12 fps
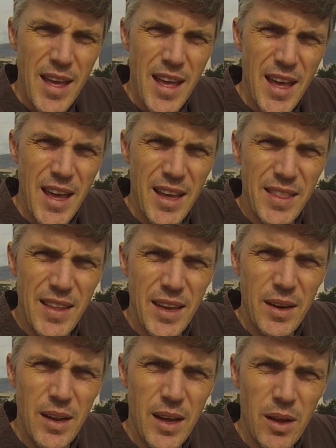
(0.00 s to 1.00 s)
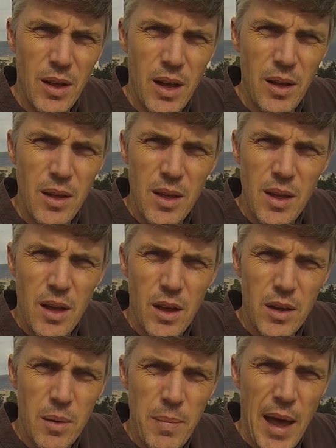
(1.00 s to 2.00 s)
and then I'll
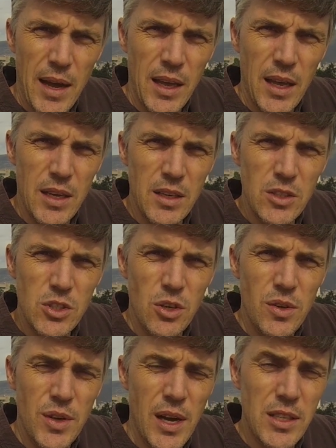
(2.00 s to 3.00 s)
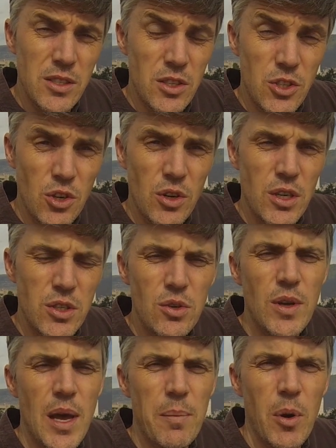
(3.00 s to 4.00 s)
come back and show you guys the journey to
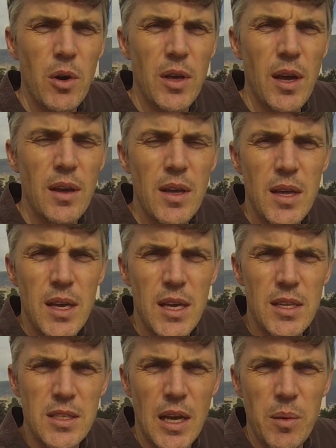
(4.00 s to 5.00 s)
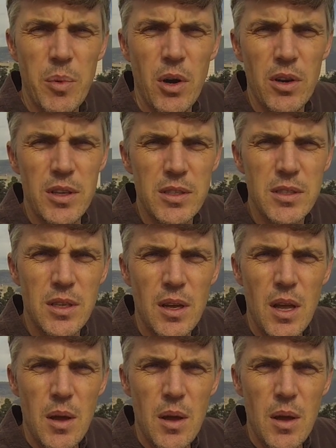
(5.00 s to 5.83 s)
Cambodia in the second part of this